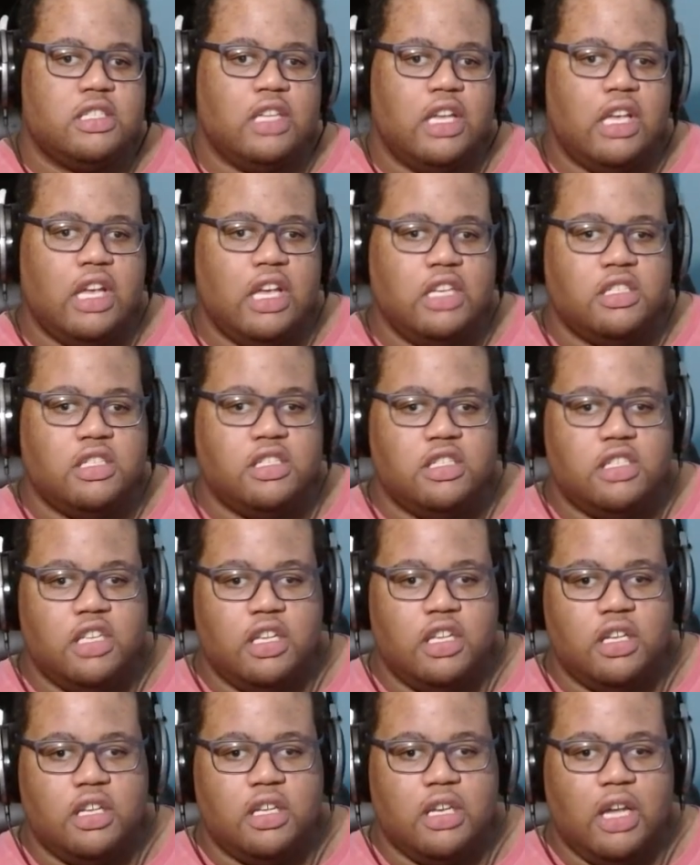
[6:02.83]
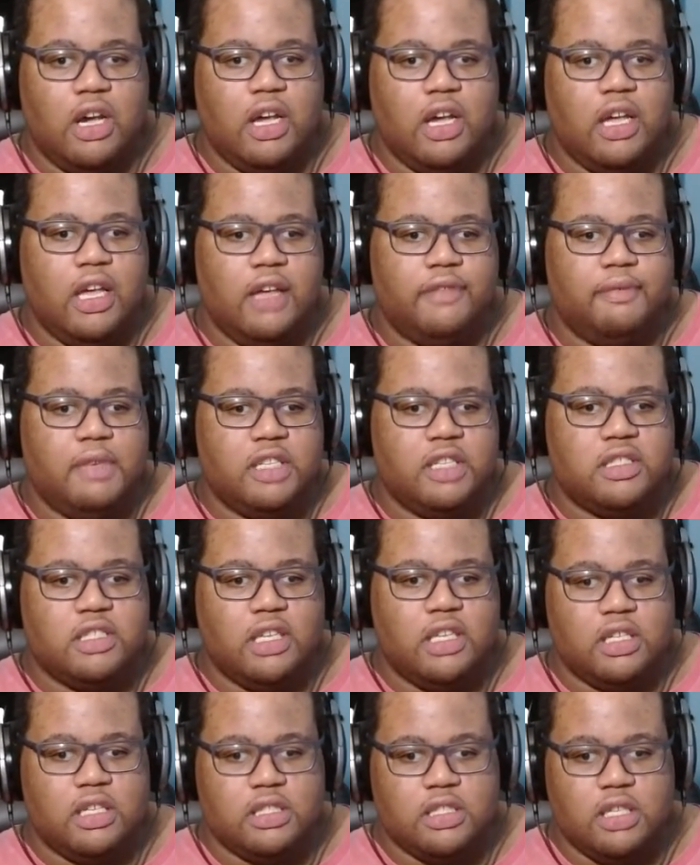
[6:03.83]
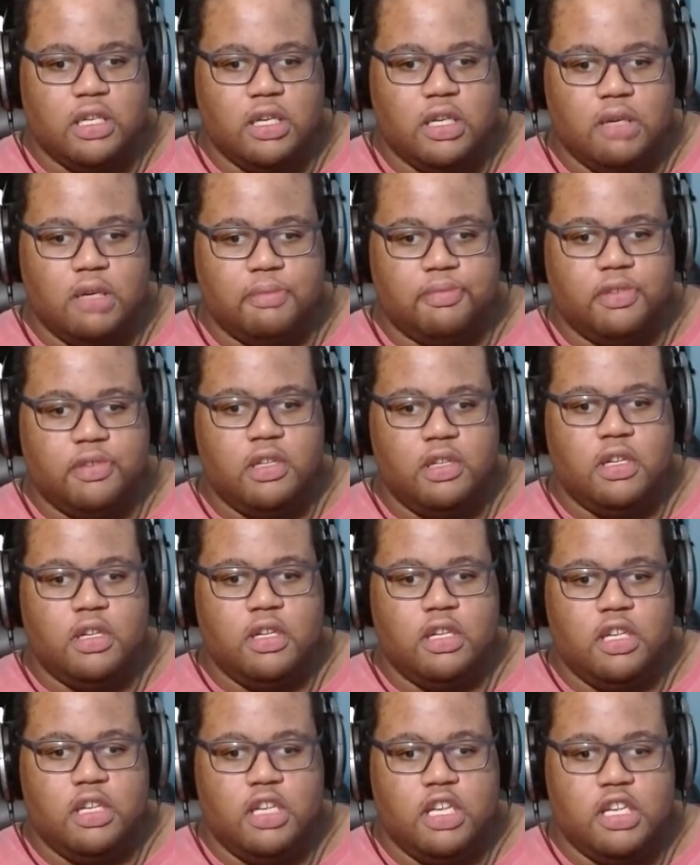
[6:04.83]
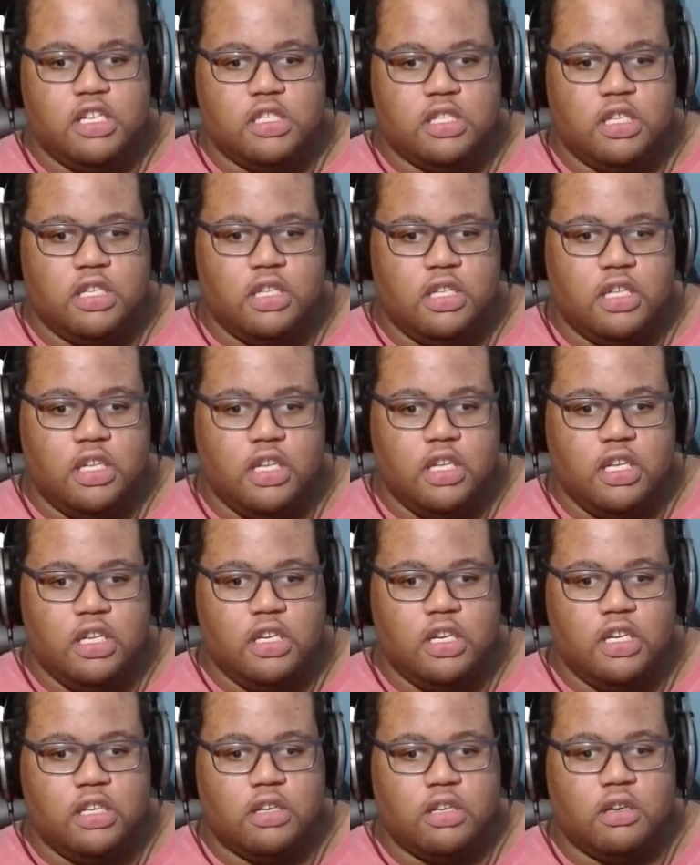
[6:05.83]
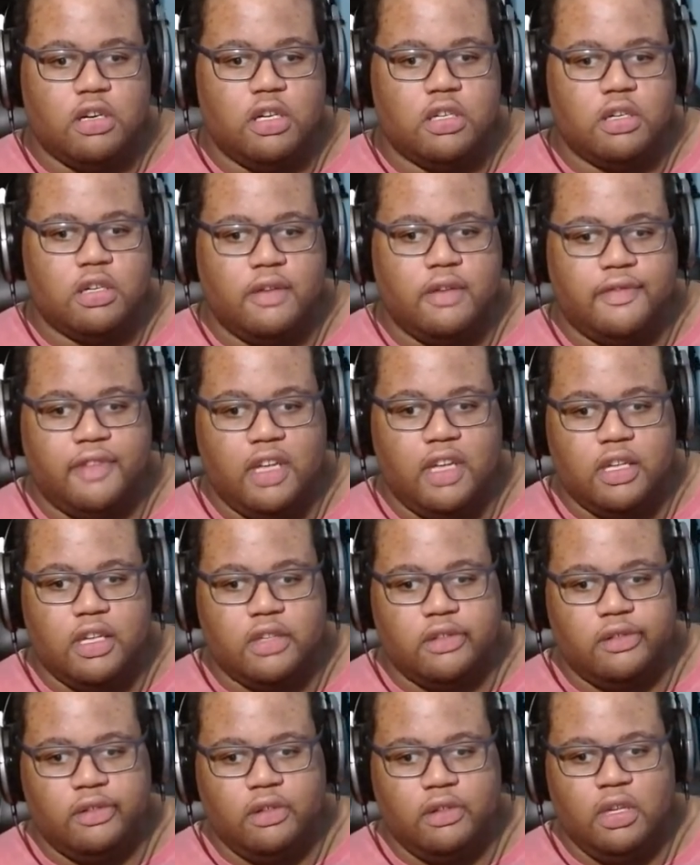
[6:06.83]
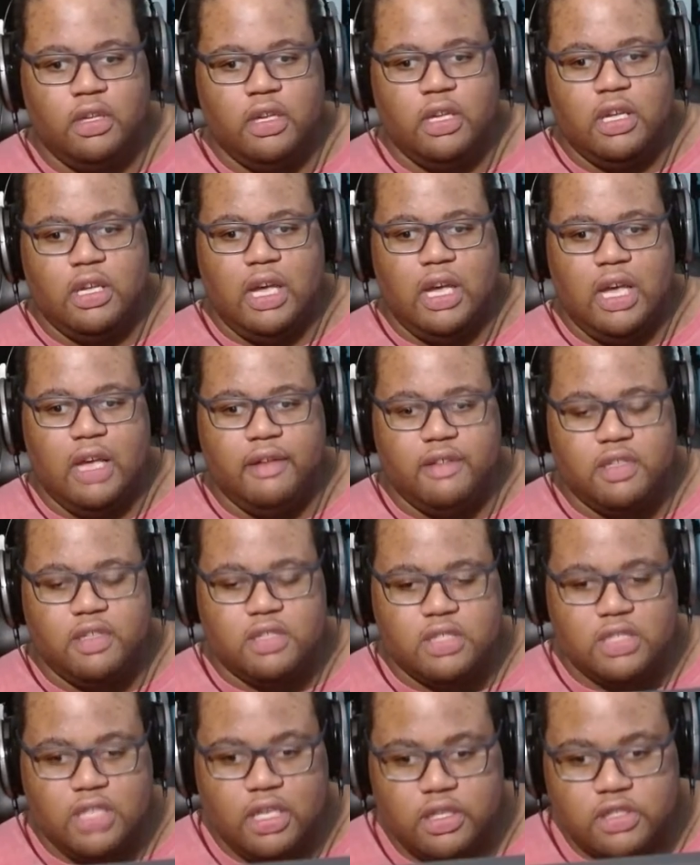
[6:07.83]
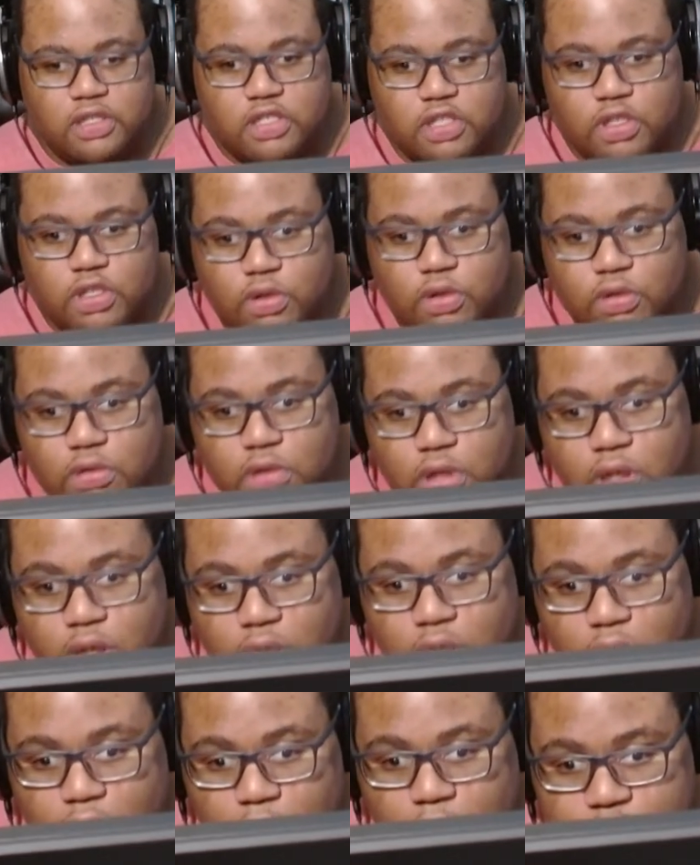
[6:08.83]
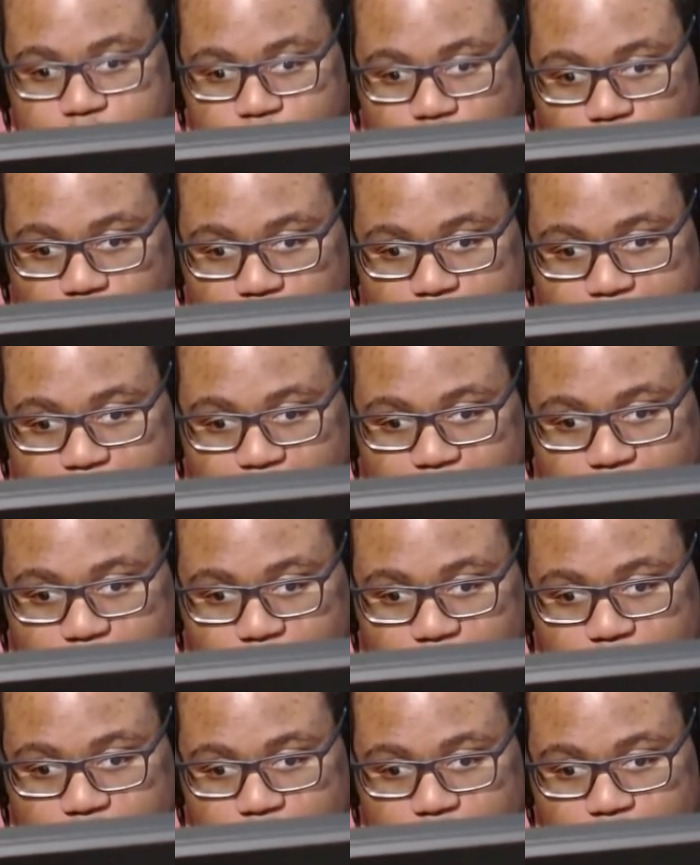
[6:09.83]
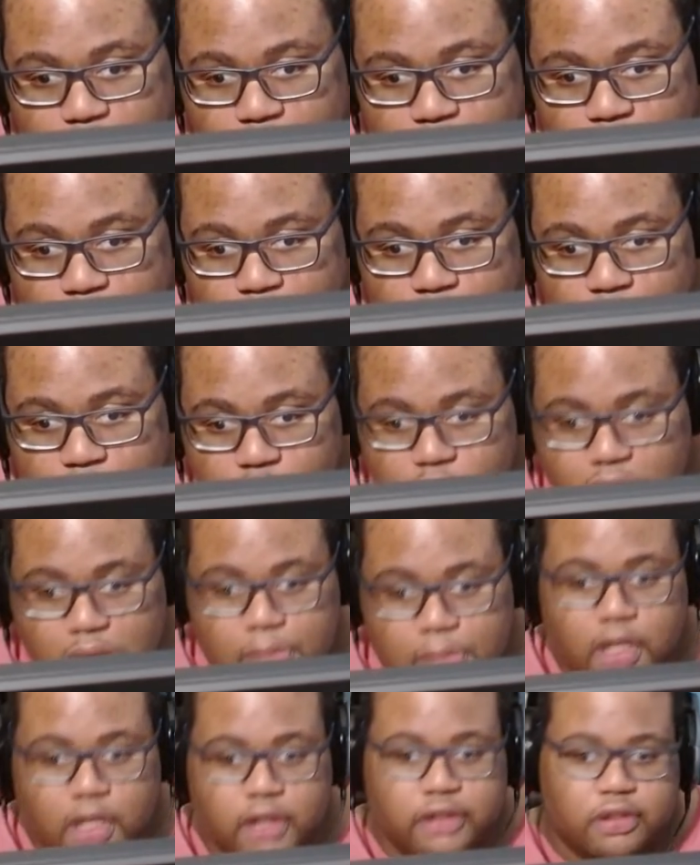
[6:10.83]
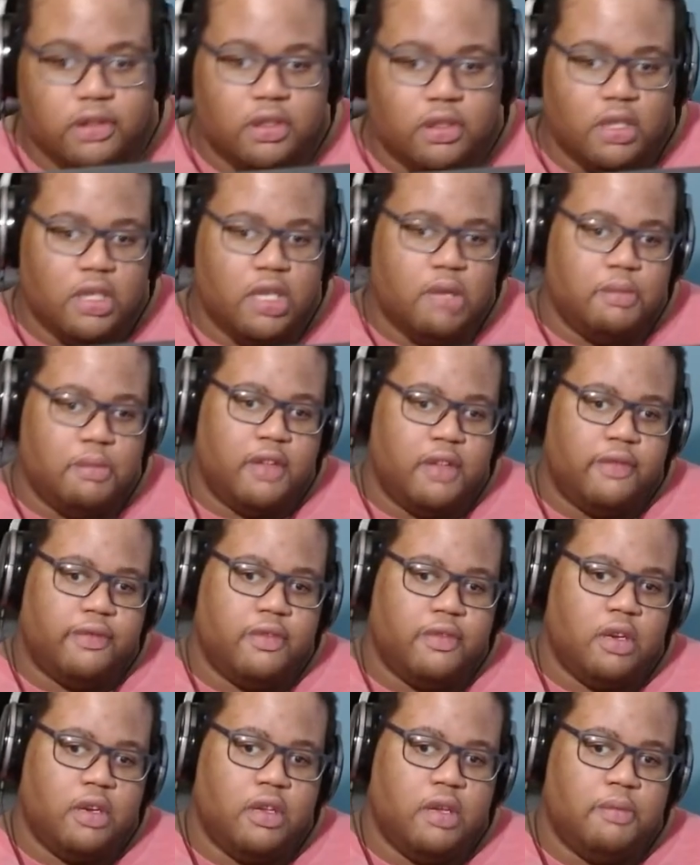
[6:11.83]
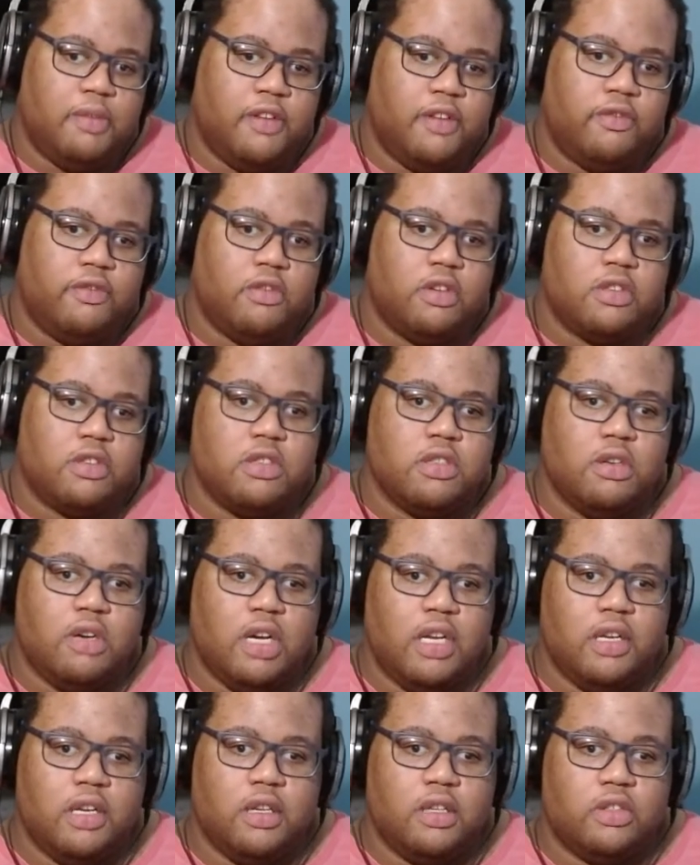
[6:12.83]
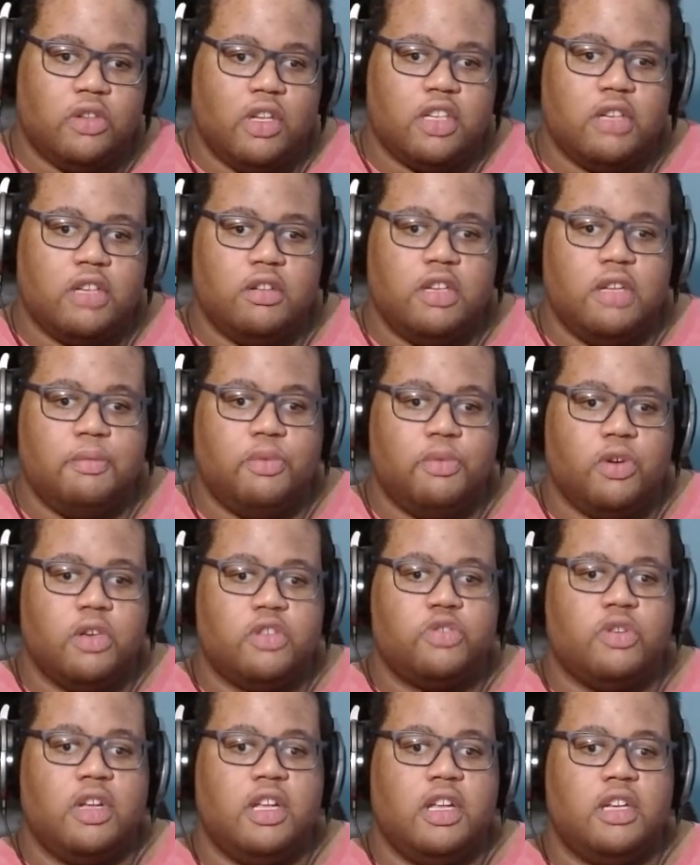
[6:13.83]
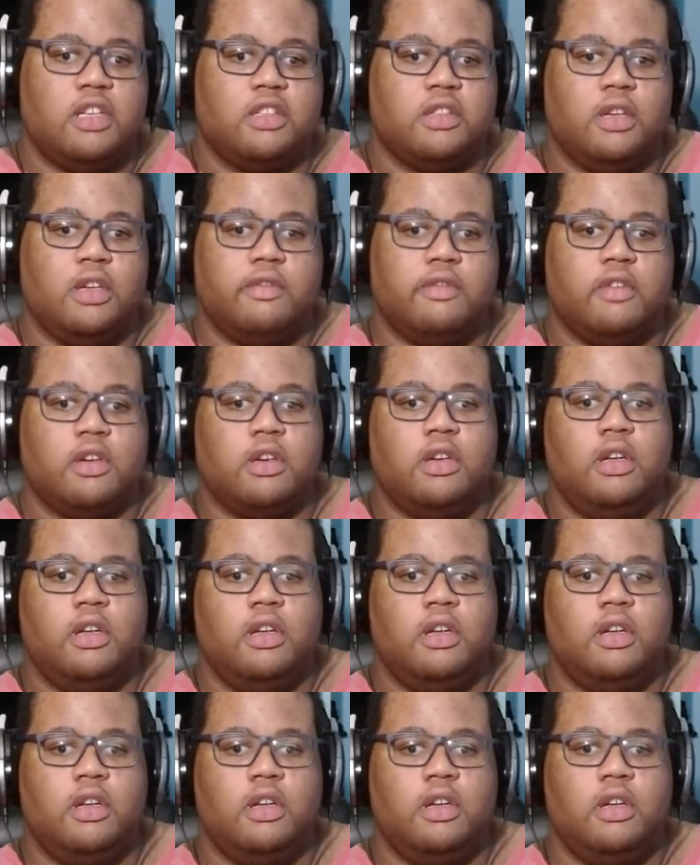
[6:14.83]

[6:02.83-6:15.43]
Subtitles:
HD. And how I have my settings set up is under advanced. I have it set to automatically remux to MP4 so I can import into editing software.